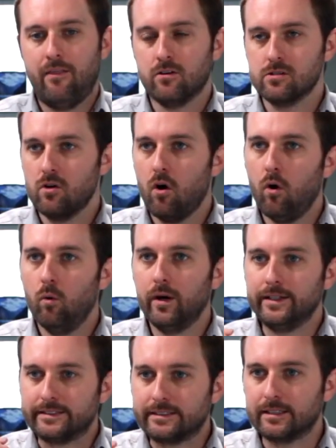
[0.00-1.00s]
there's
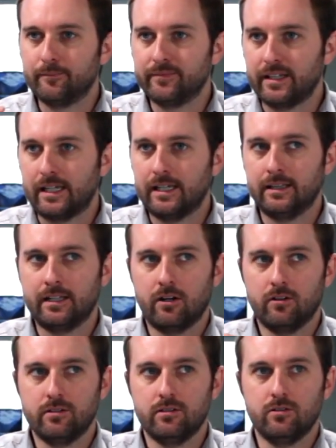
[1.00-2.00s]
always something in
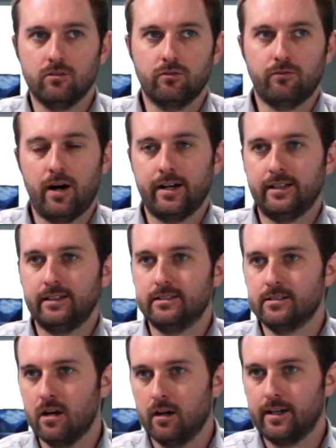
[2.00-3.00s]
there. You're finding
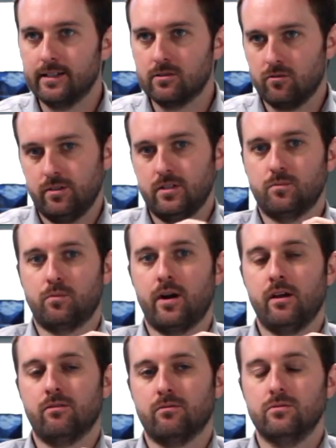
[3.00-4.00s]
these nuggets or these
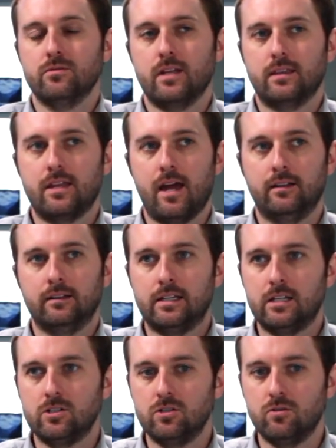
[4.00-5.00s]
breakthroughs that then
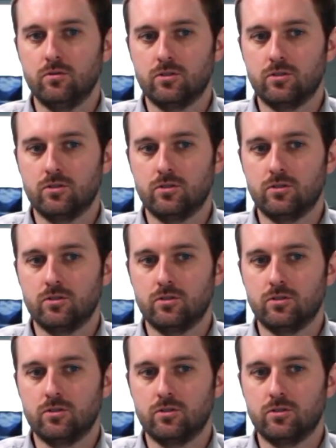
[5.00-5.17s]
lead you